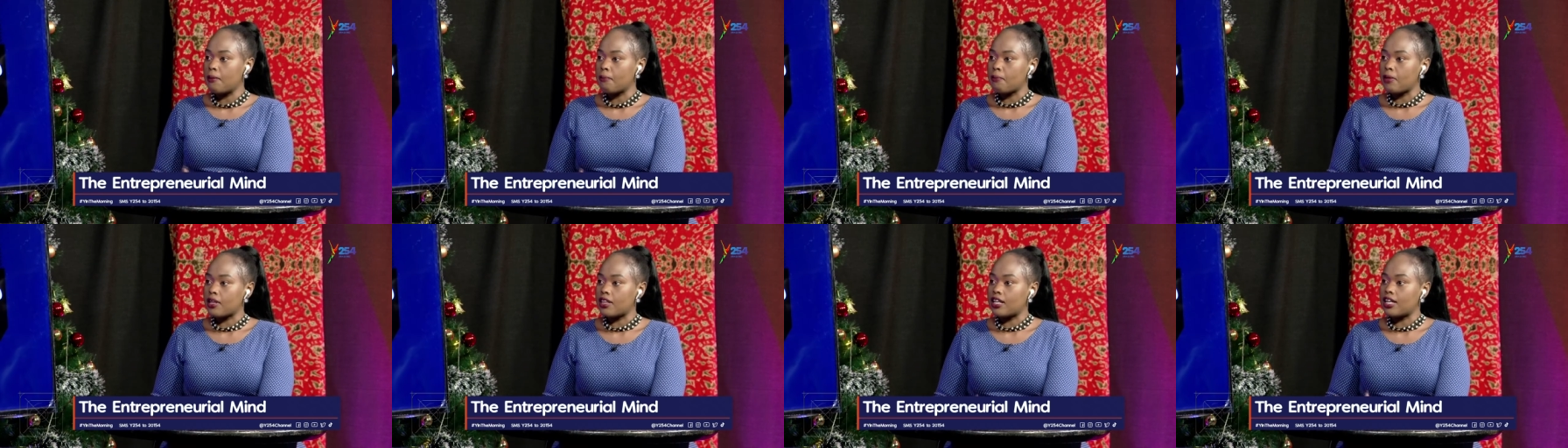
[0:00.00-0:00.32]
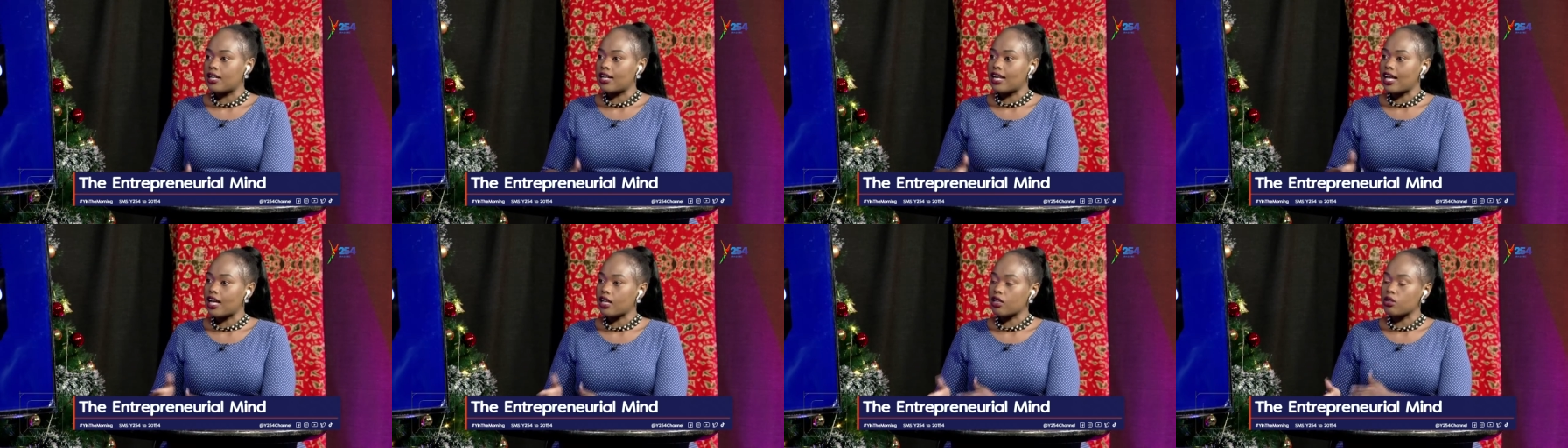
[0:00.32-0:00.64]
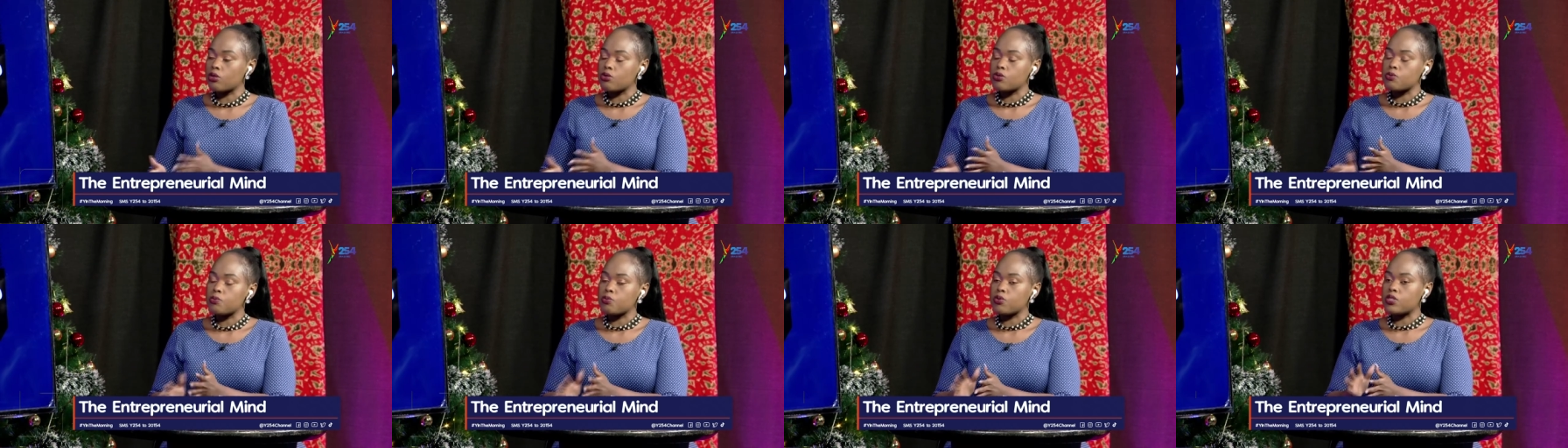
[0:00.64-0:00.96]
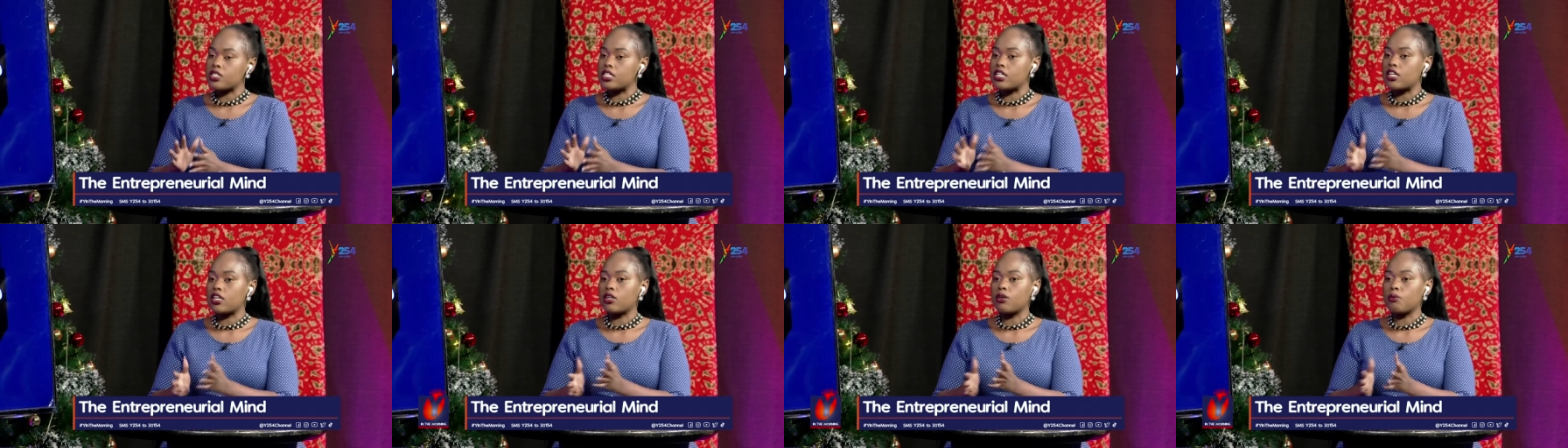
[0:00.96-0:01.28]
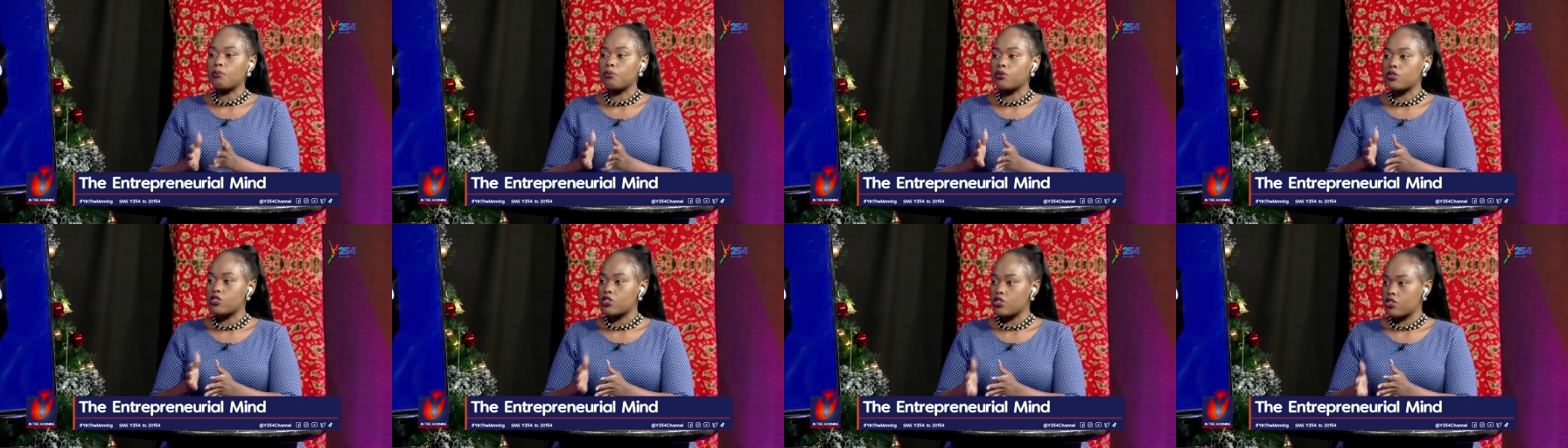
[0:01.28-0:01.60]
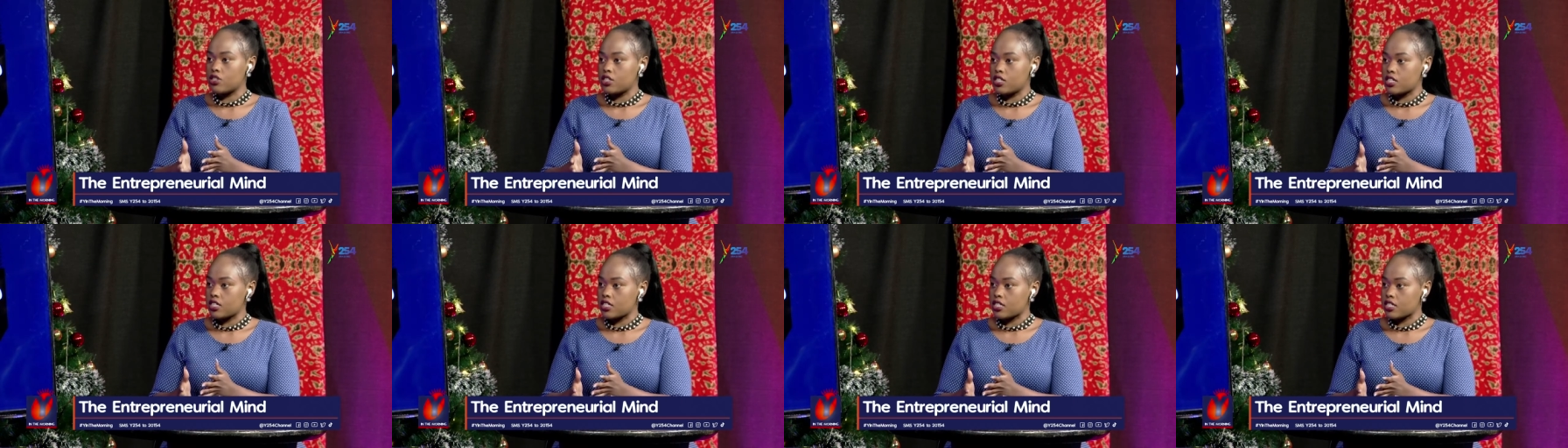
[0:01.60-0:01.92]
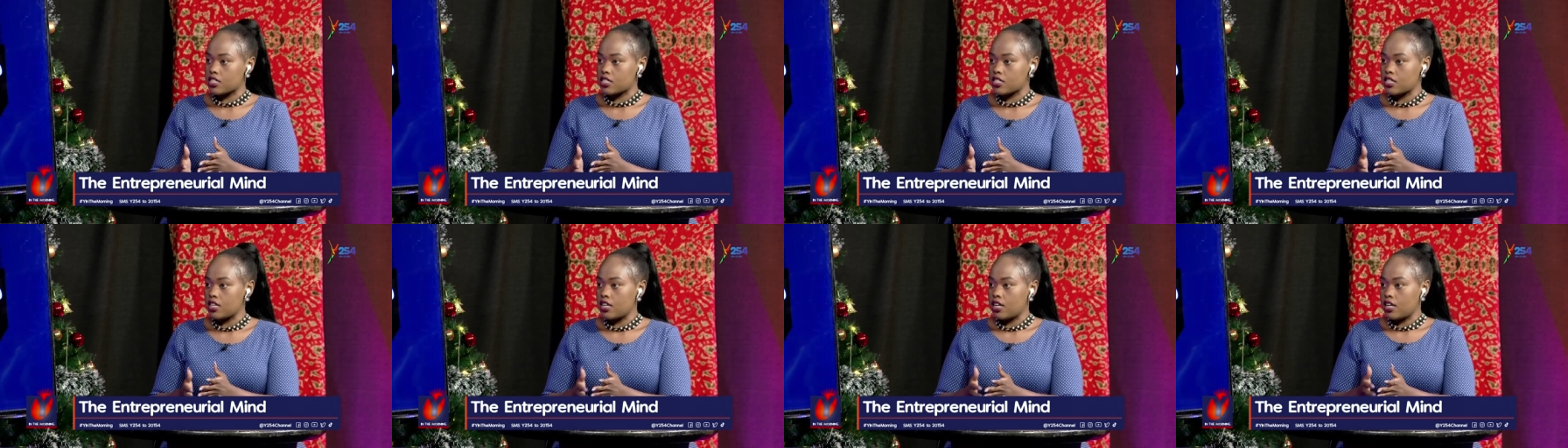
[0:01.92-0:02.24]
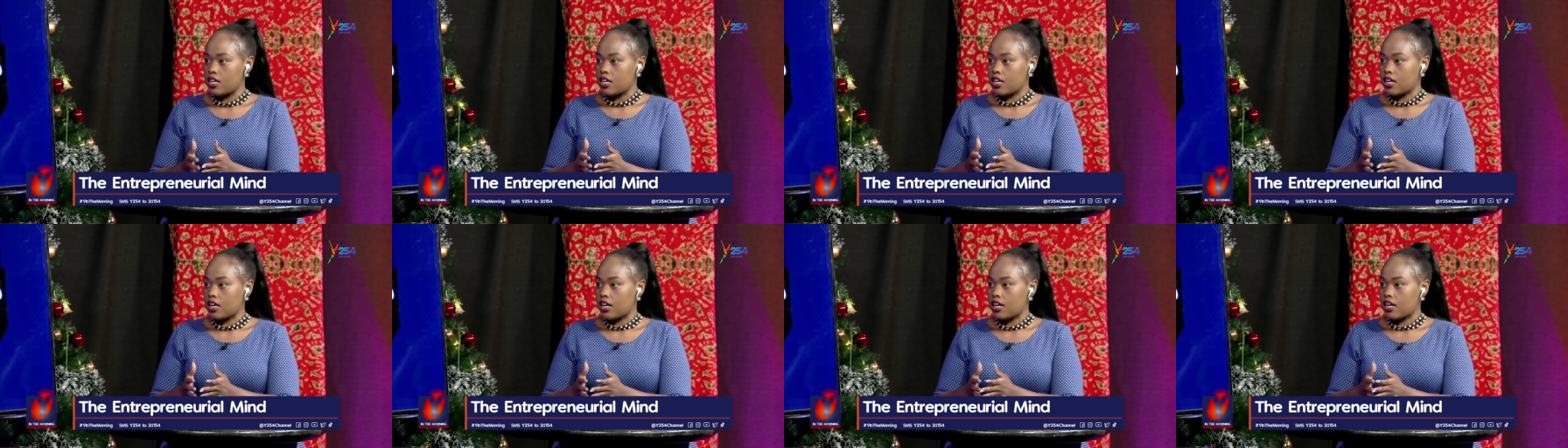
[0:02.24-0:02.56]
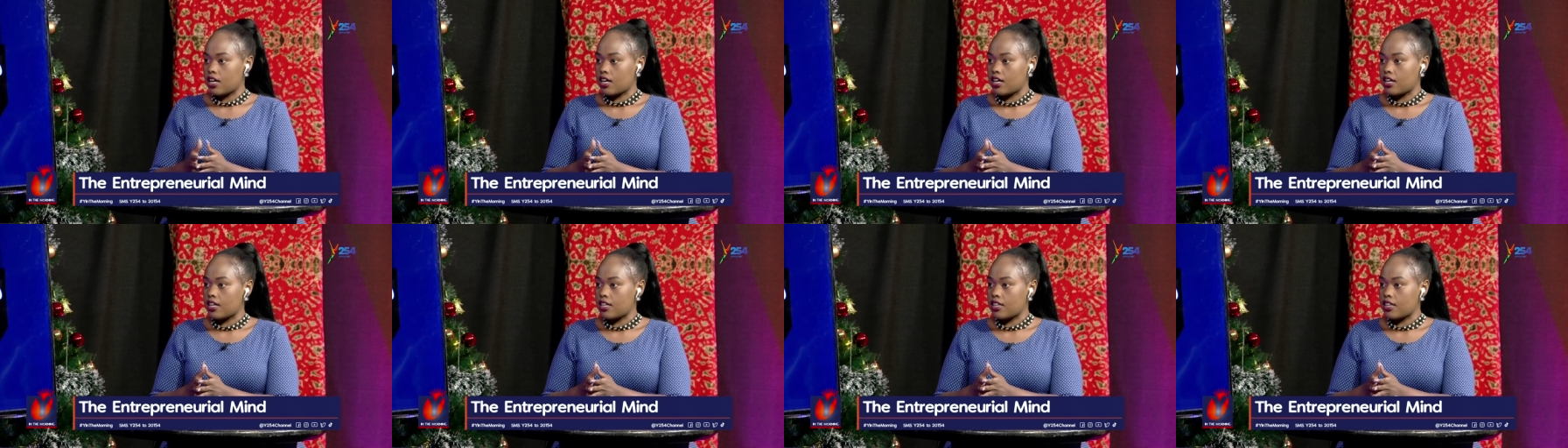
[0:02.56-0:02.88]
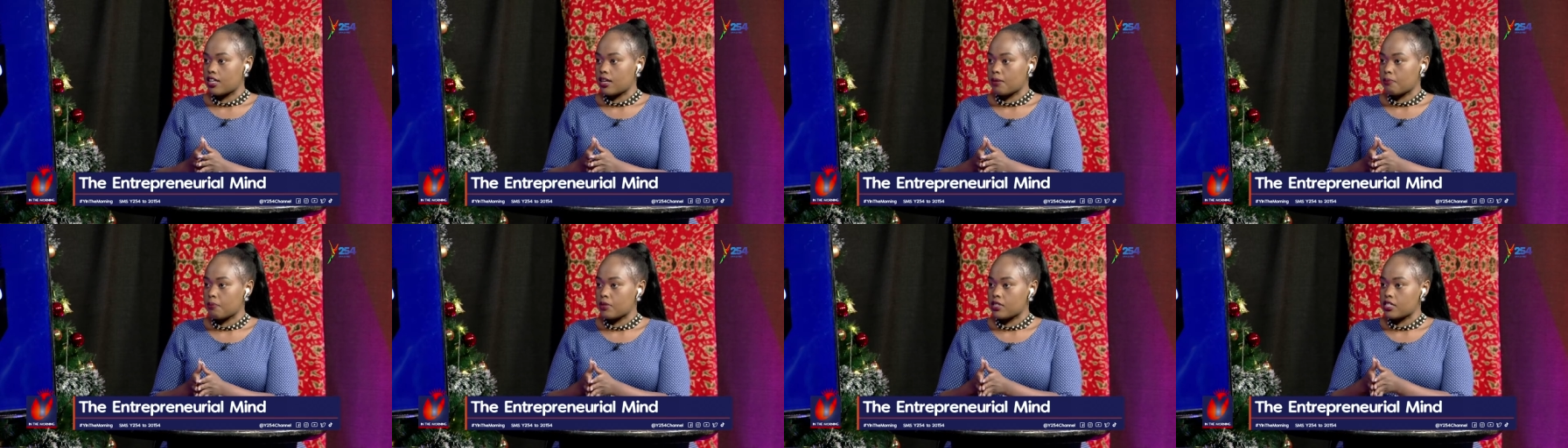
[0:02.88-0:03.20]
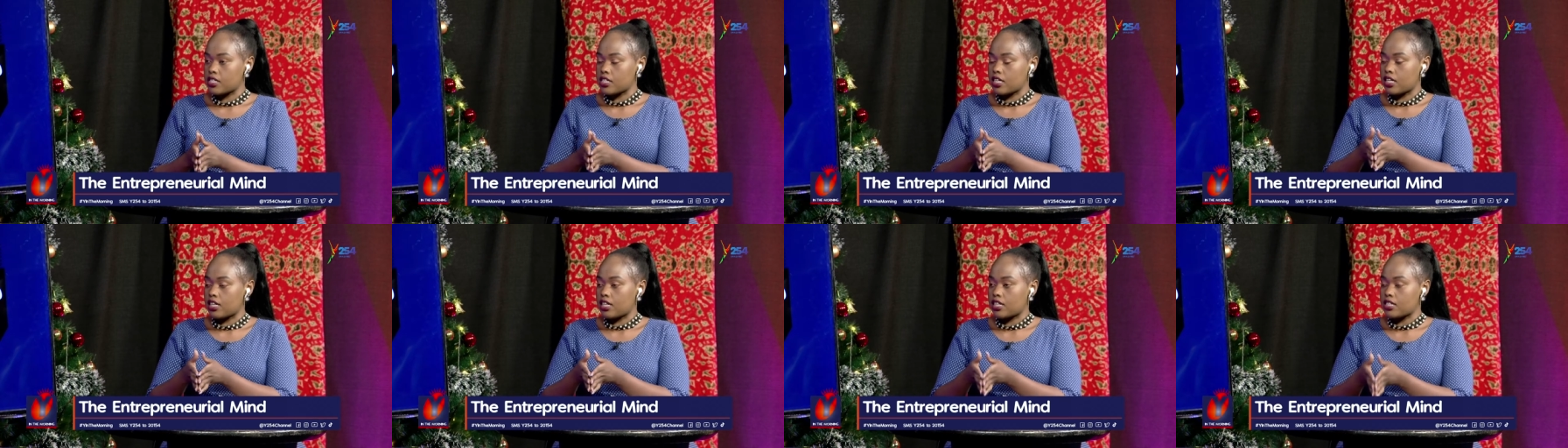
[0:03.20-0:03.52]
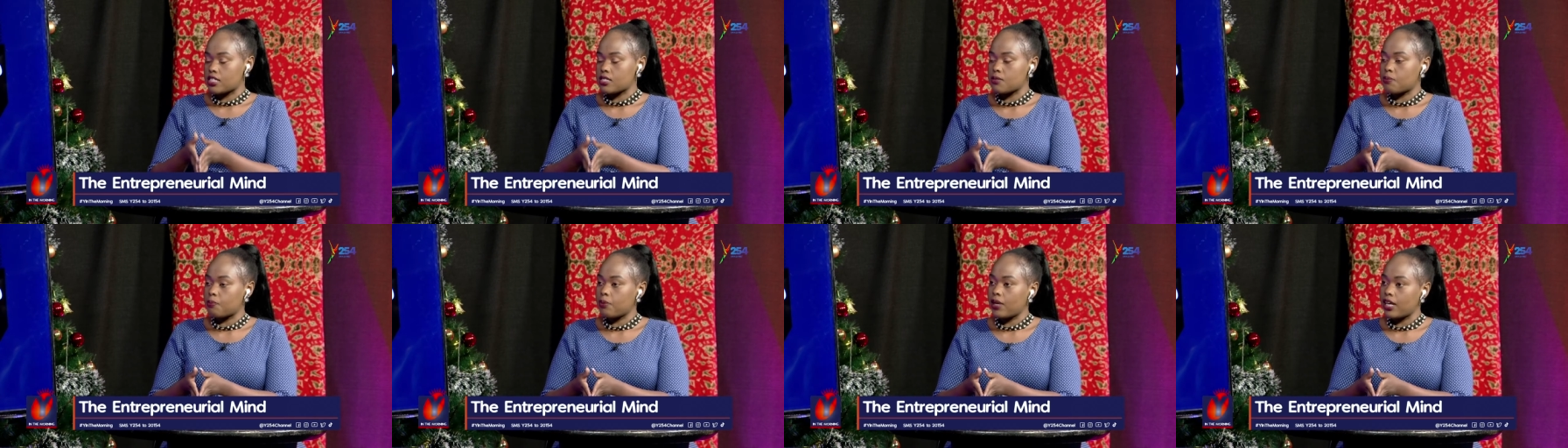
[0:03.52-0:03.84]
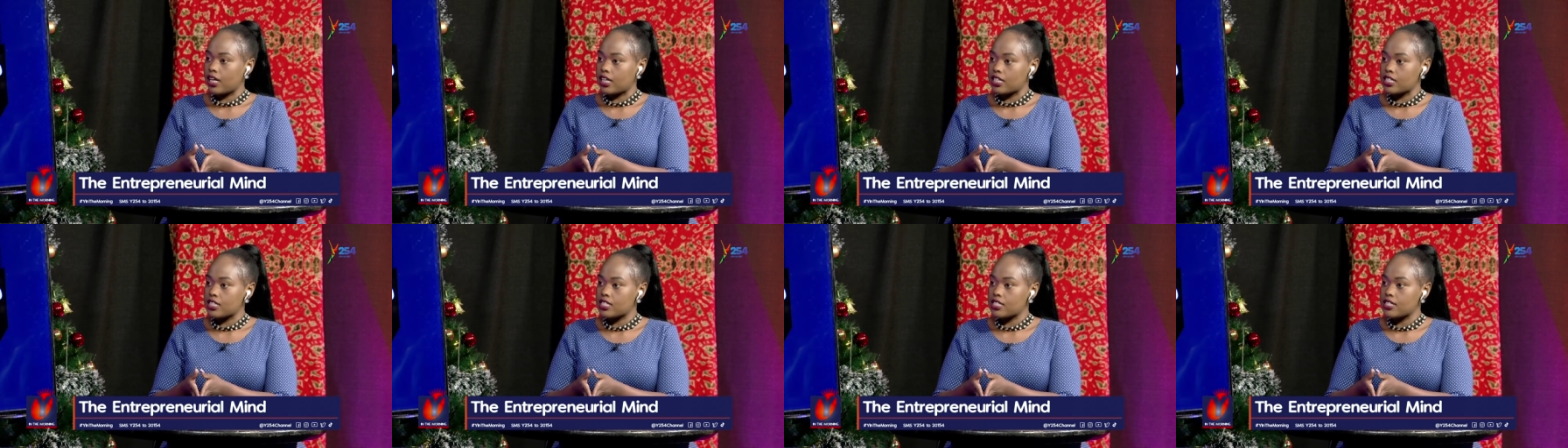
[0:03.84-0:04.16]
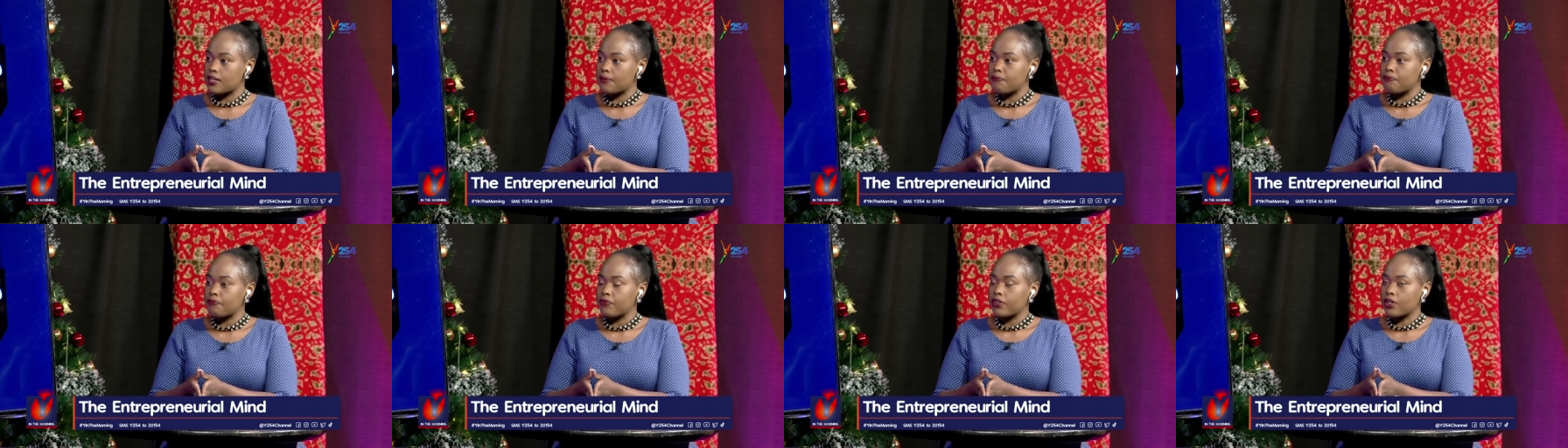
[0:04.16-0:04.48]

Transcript: but they lack those particular opportunities uh, in that particular space.